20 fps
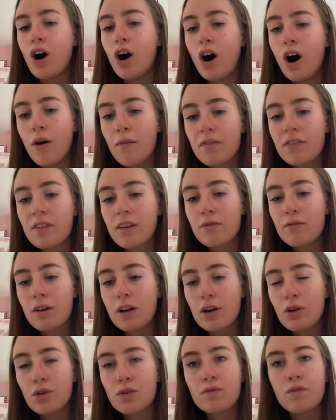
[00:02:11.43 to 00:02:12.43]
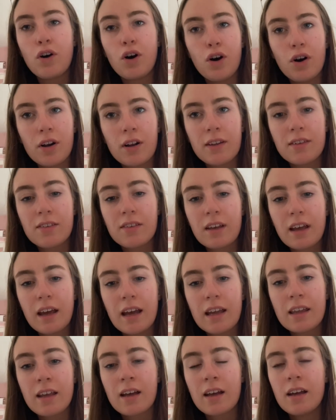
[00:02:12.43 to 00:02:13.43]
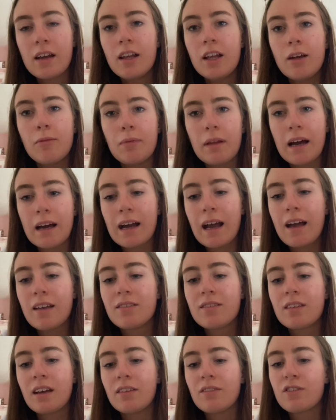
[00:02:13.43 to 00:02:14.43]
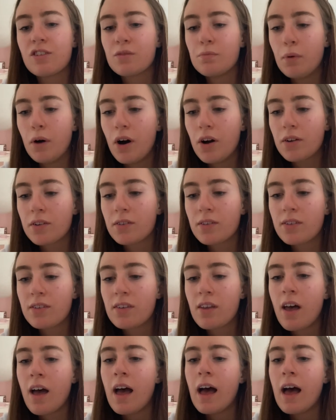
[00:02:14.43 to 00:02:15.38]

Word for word: obviously really good for oily skin, your blackheads and spots.